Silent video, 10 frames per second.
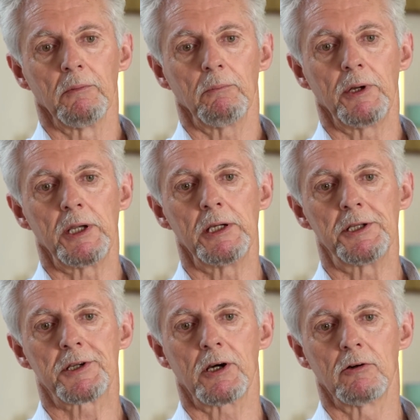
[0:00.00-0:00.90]
When he
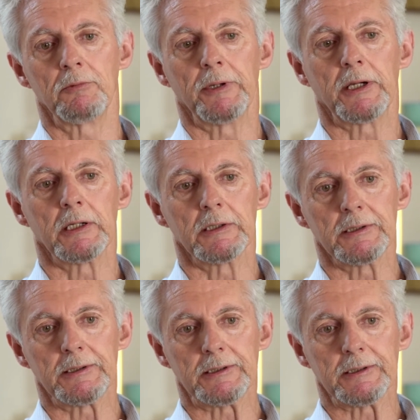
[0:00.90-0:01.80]
told me,
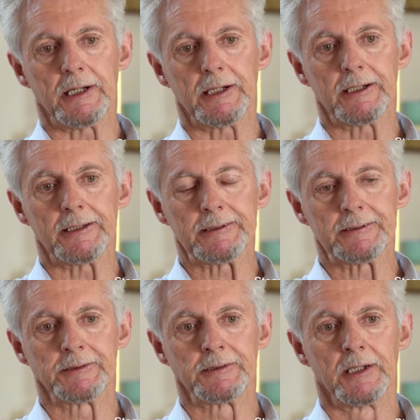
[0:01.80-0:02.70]

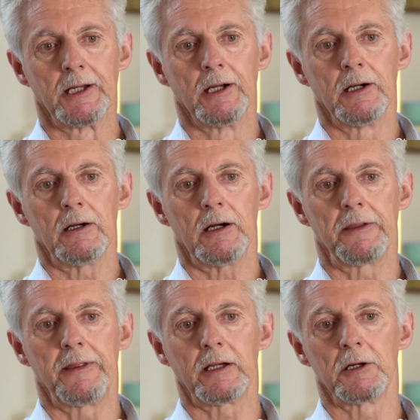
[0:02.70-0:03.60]
I
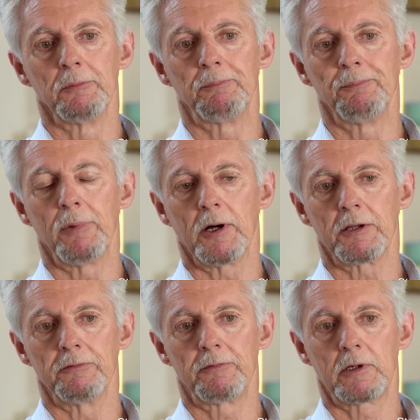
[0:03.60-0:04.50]
think I might
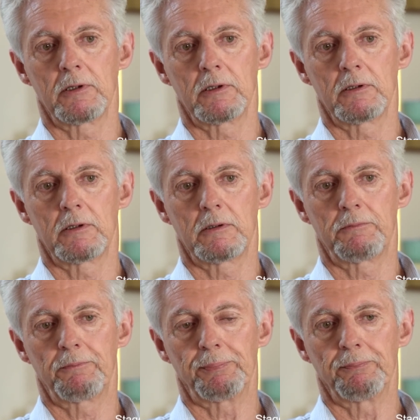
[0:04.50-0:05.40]
have
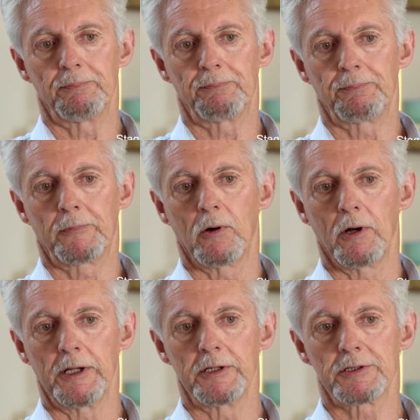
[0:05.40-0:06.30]

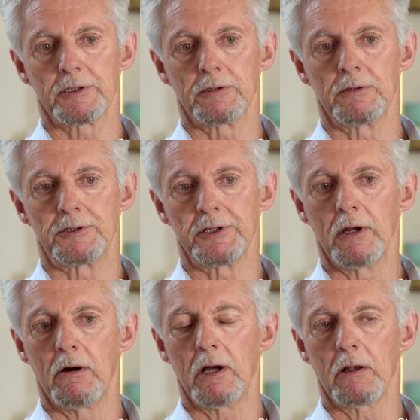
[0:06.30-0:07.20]
got into
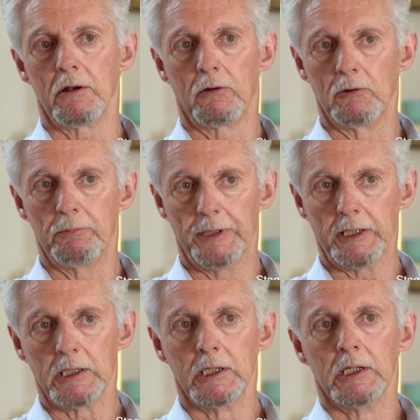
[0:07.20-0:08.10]
denial a little
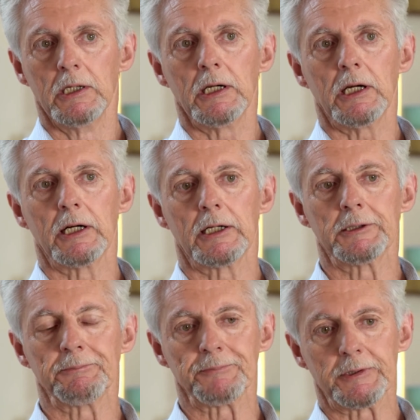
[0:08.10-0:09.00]
bit.
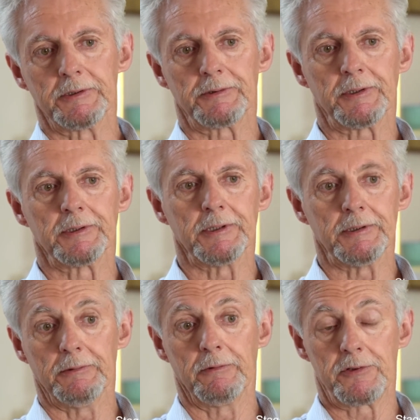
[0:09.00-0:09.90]
It
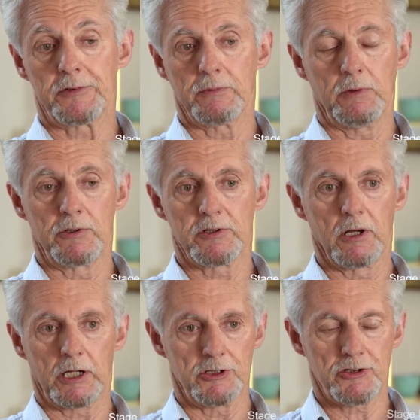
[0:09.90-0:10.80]
was
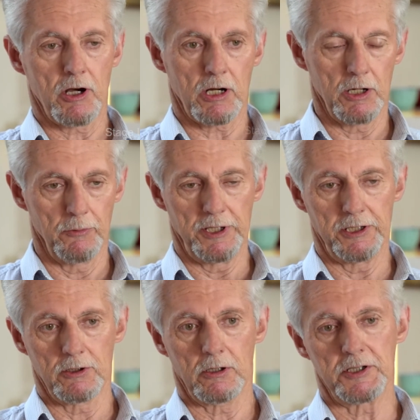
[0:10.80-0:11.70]
like a shock. I went
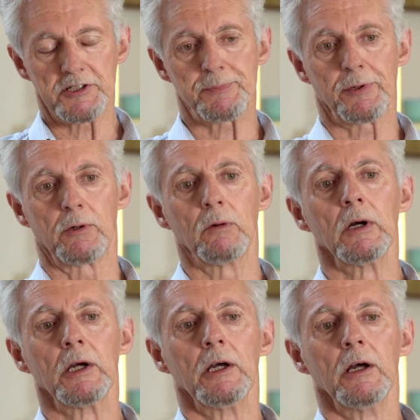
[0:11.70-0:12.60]
into hospital
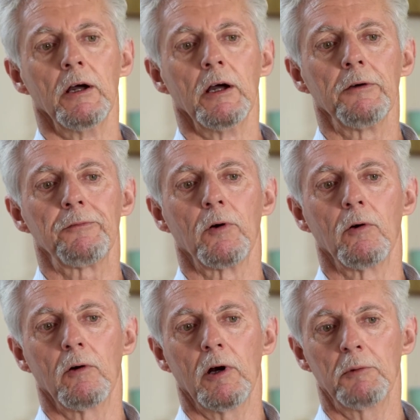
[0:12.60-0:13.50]

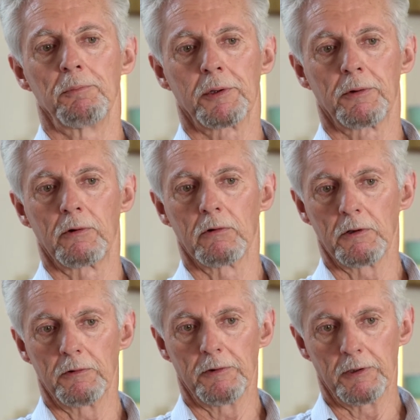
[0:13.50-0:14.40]
for a
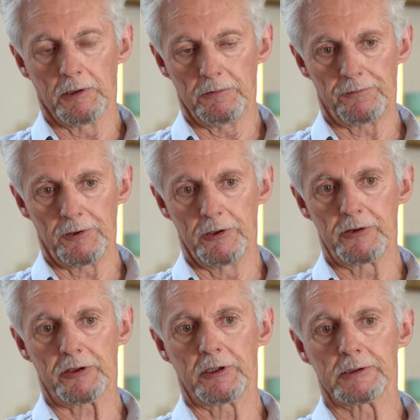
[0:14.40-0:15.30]
pleural
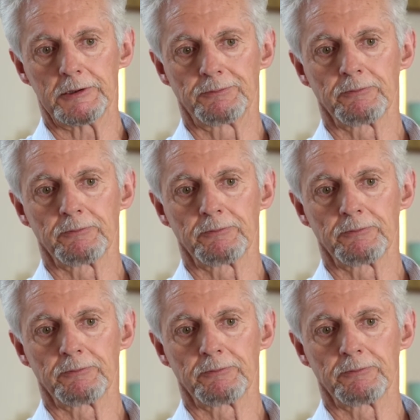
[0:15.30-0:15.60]
effusion